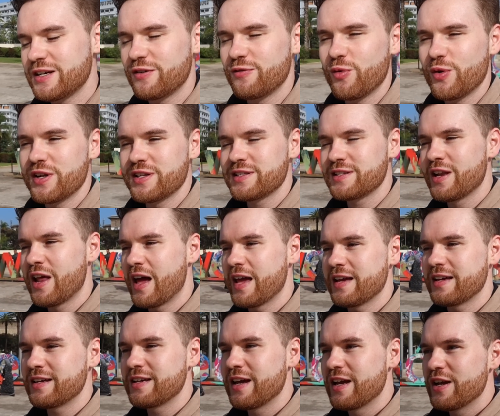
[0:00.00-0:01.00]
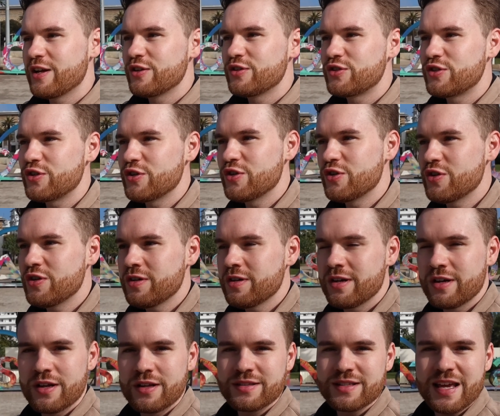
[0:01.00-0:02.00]
of what it's like to
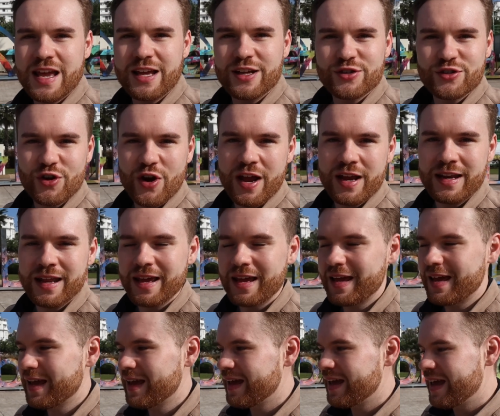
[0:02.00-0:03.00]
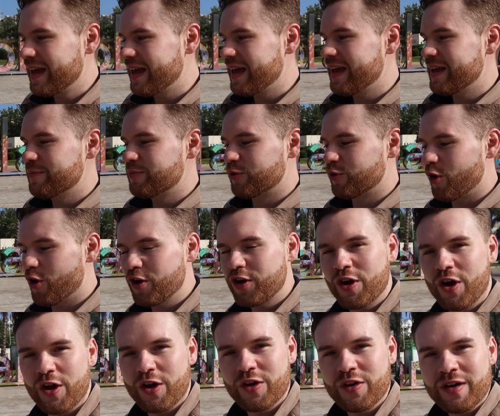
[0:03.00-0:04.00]
take a train here in
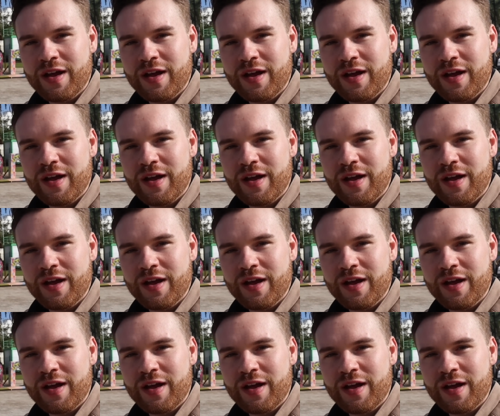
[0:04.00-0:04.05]
Morocco,